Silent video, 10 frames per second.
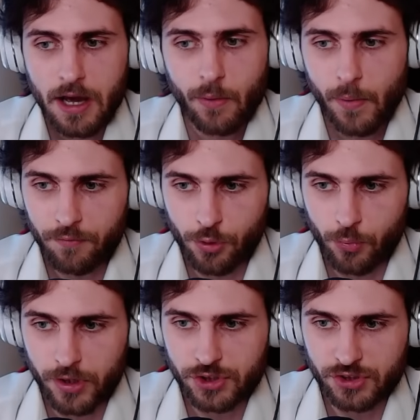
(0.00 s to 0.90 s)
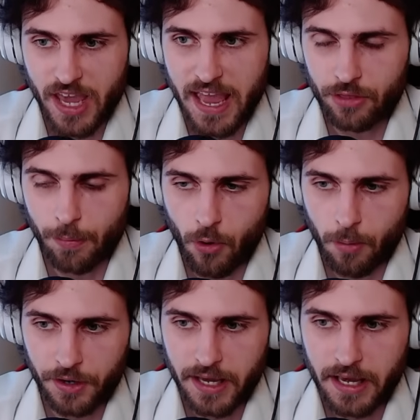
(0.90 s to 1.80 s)
We have the research and the
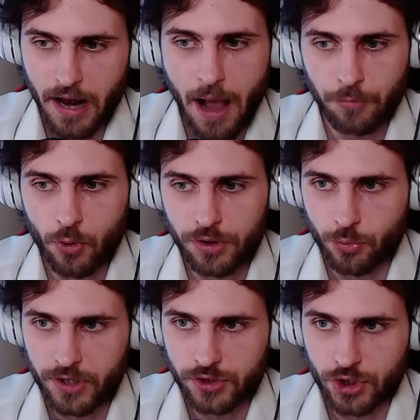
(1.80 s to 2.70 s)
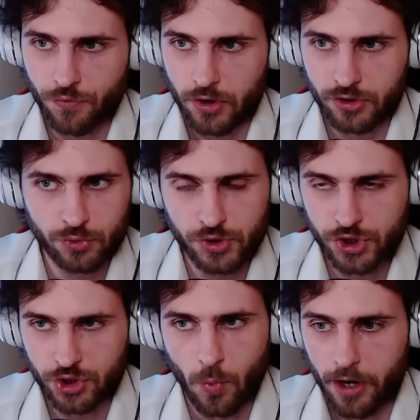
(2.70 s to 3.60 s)
Pokeball in hand. I'm going to research first because we
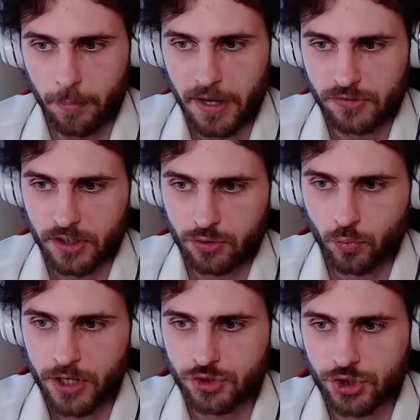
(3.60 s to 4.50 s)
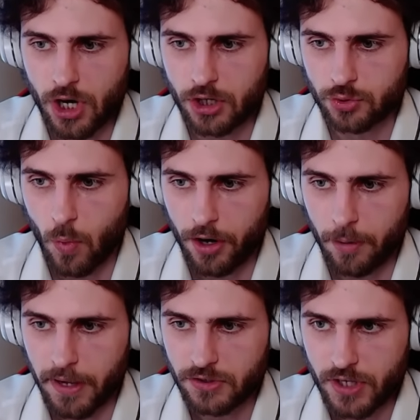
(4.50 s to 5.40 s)
just want our basics. We just want our
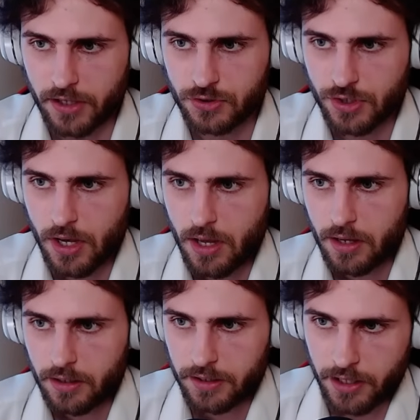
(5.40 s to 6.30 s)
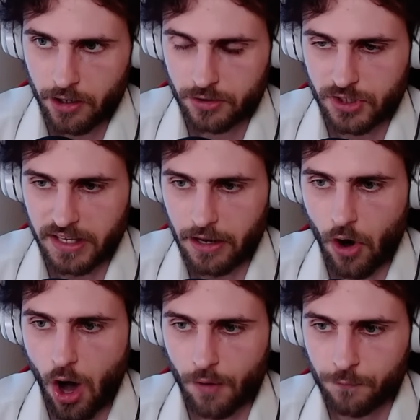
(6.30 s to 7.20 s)
basics here to get
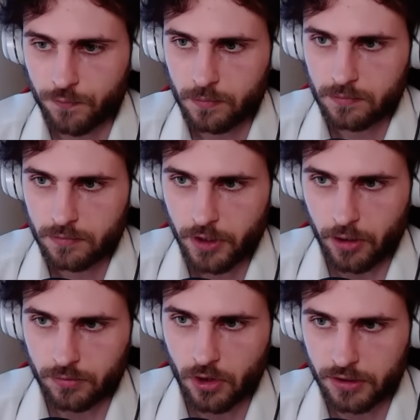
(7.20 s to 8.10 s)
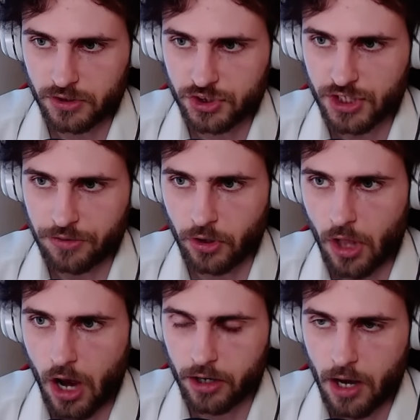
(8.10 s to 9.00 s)
off, you know, set the
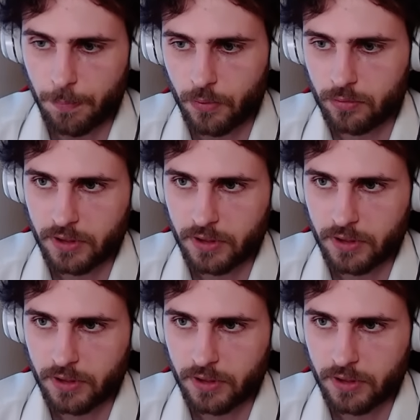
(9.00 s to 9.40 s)
lock up.